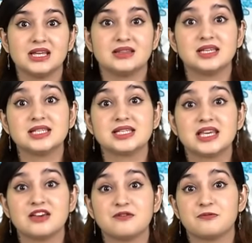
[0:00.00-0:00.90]
This
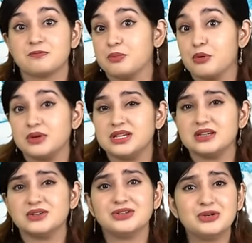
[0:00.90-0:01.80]
gave Bholi
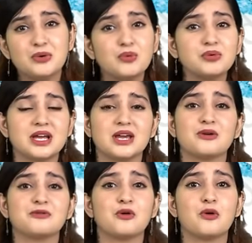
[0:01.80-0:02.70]
a new ray
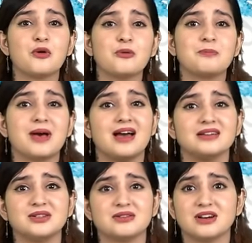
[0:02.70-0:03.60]
of hope and